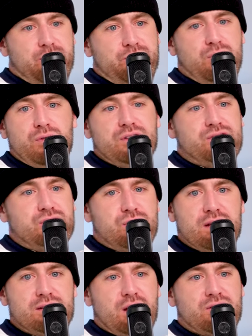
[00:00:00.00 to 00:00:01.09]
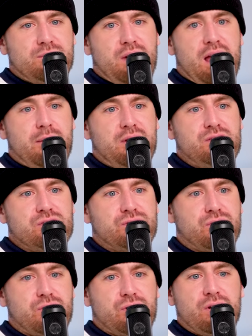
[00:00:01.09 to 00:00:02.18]
I flew these two kids out to Miami just
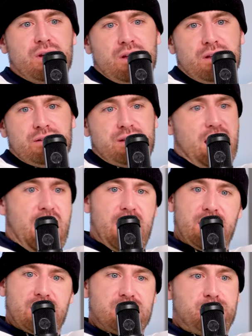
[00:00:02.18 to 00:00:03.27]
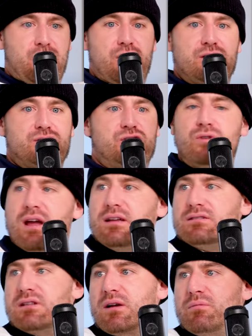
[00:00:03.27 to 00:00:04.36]
for to hang and experience two
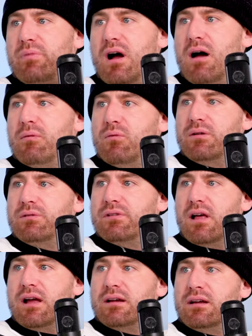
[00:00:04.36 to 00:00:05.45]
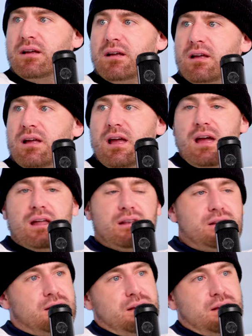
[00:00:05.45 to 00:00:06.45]
days like with Bob and what it was like and